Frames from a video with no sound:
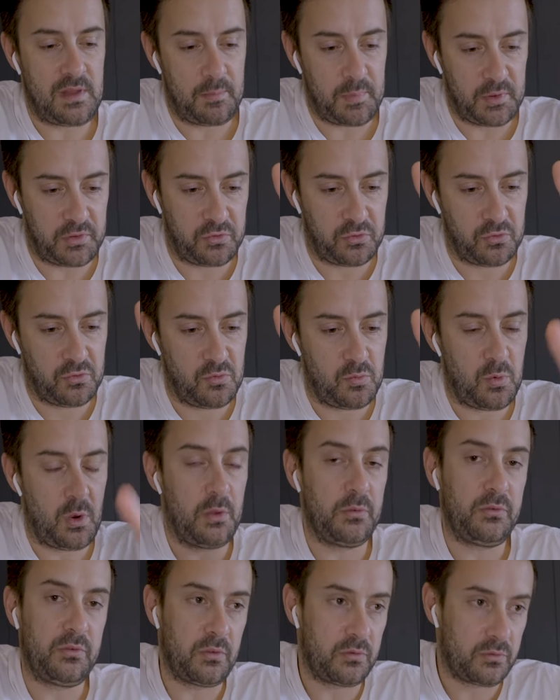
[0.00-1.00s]
Number two
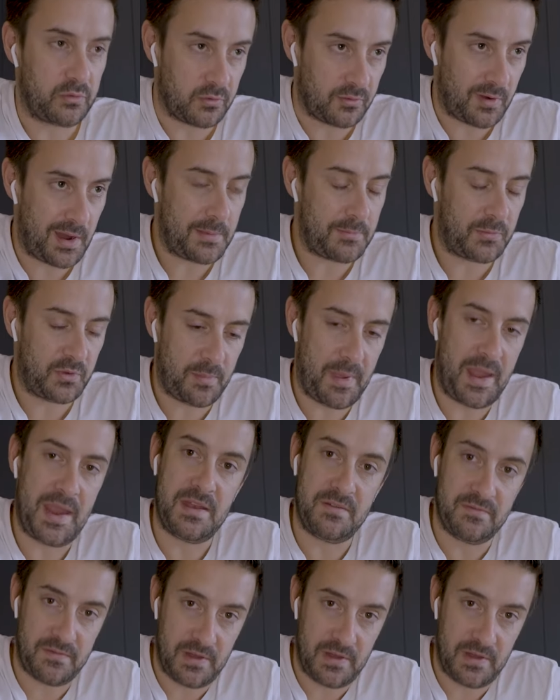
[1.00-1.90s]
was domain